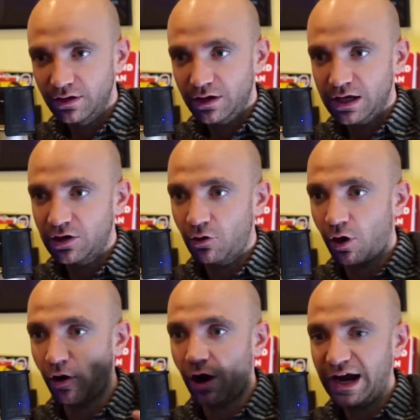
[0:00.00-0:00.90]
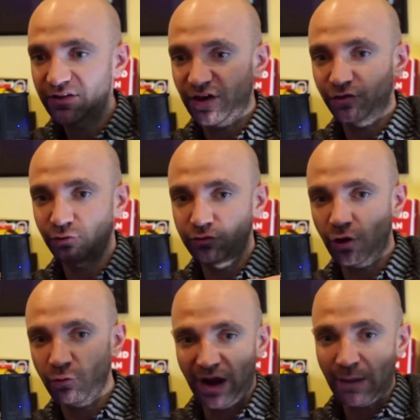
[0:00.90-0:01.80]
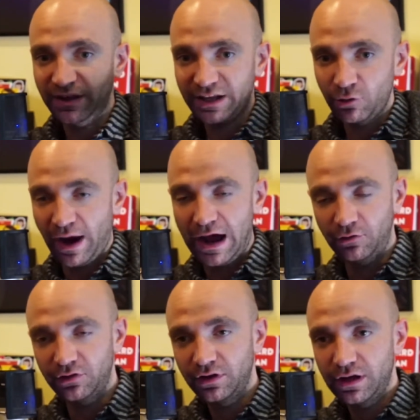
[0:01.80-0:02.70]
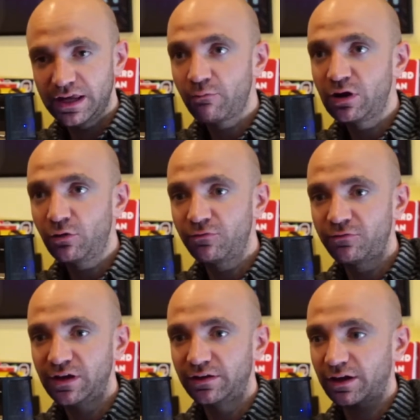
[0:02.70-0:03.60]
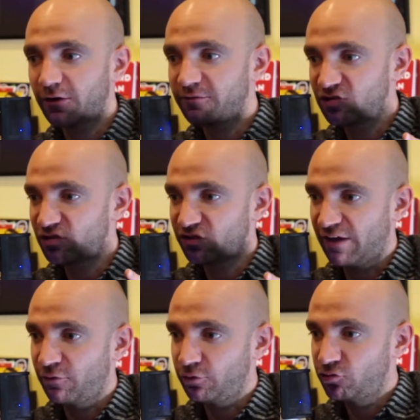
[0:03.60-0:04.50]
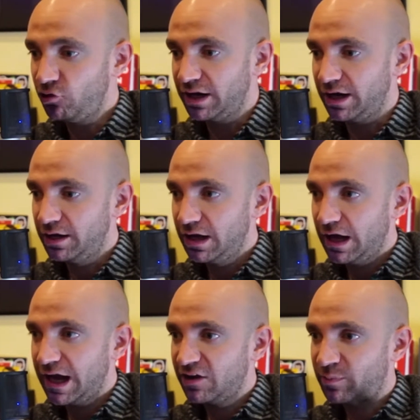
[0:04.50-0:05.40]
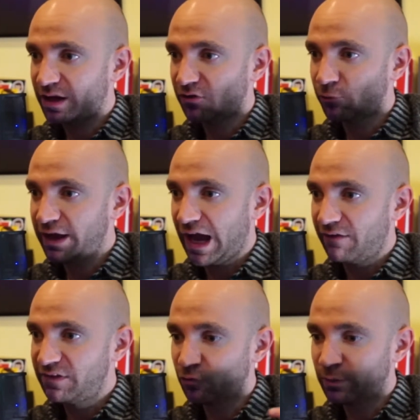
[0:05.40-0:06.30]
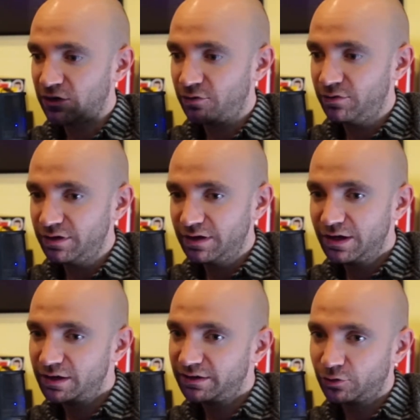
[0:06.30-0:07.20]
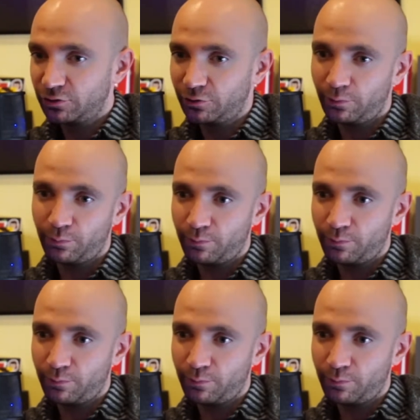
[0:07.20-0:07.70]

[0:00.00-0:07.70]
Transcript: You know, our eyes also dart rapidly around, yet we don't feel like our vision's ever jerky. It's because we have these weird little